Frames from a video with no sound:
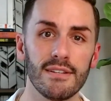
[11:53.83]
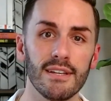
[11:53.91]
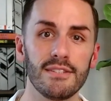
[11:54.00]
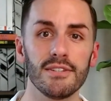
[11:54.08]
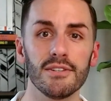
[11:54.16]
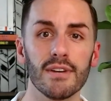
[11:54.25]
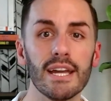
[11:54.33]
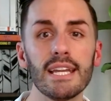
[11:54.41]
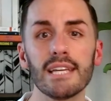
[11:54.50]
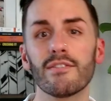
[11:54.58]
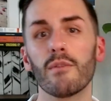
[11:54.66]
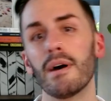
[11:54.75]
into
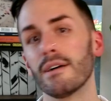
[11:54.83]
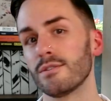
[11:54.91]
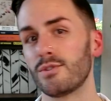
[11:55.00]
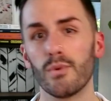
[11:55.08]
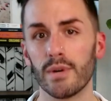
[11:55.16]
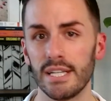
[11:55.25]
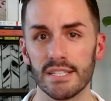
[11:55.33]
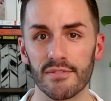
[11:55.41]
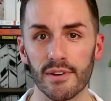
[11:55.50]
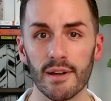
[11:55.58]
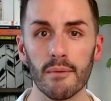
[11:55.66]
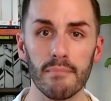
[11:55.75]
any of about 20
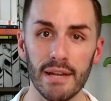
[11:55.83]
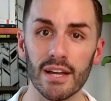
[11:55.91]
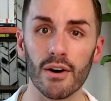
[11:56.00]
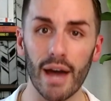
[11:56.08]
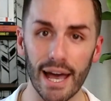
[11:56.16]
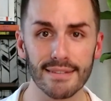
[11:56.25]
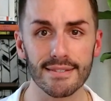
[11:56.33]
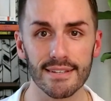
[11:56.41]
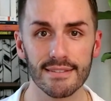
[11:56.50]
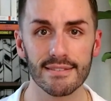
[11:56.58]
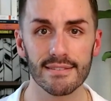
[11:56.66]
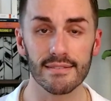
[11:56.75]
different amino acids,